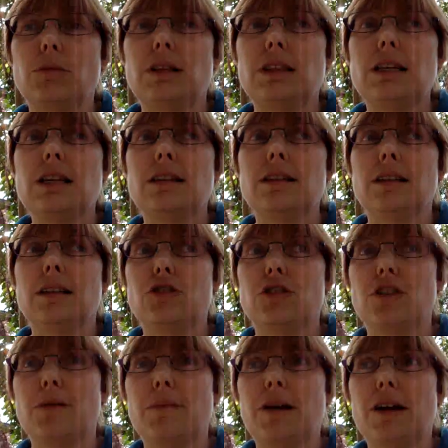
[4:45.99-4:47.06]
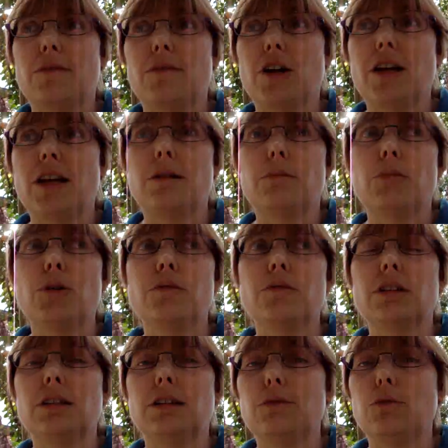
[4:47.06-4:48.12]
We think that it should come out of our head
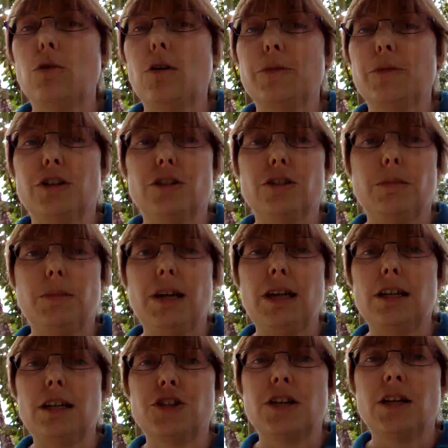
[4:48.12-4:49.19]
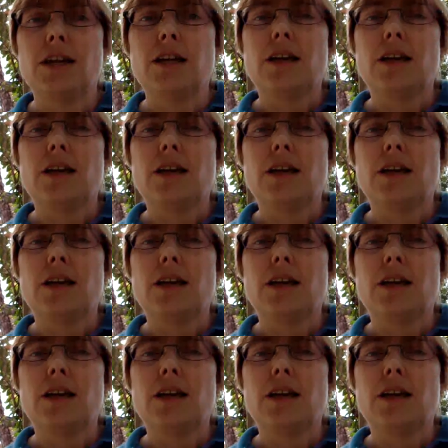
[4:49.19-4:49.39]
perfectly formed onto the page,